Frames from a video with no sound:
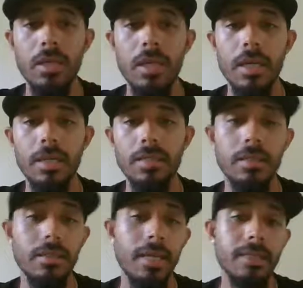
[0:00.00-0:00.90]

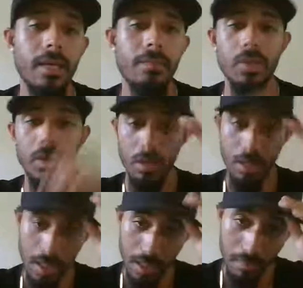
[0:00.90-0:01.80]
until next time, y'all,
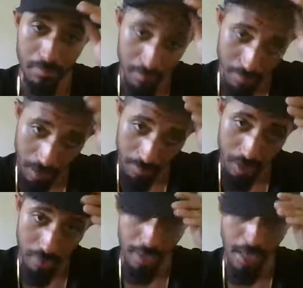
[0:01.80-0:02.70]
I'm
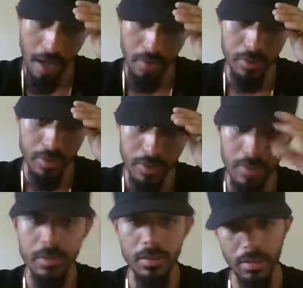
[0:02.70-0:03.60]
gonna be out.
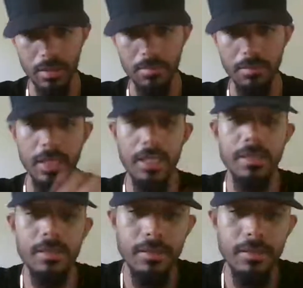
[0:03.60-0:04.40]
Peace.